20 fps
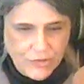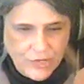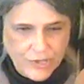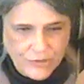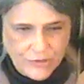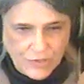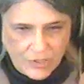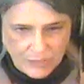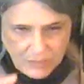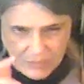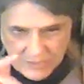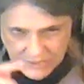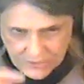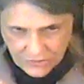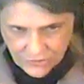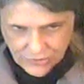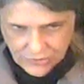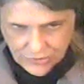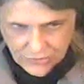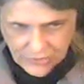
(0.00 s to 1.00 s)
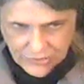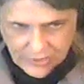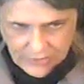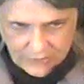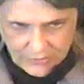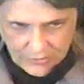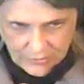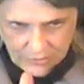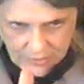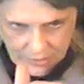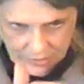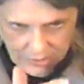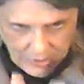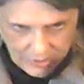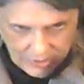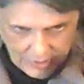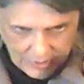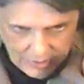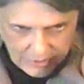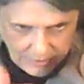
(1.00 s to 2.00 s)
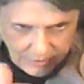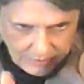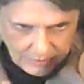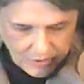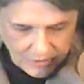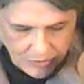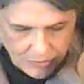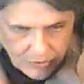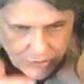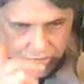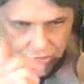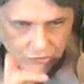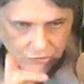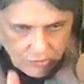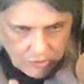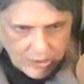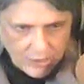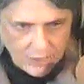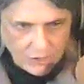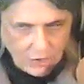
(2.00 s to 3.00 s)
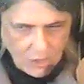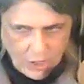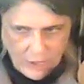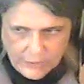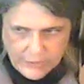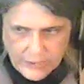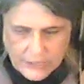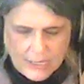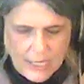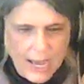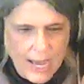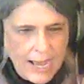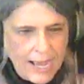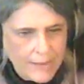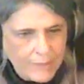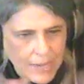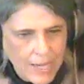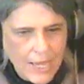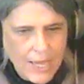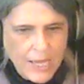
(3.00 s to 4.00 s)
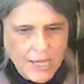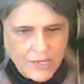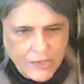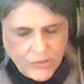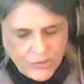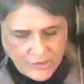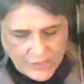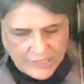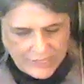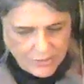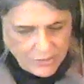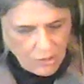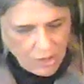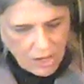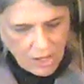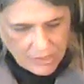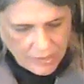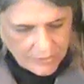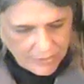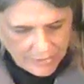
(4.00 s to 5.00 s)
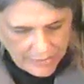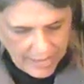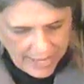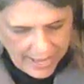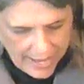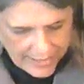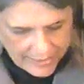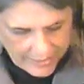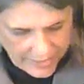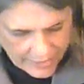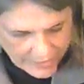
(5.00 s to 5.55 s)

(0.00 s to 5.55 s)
She took pictures of her computer screen all the time. She did all of that.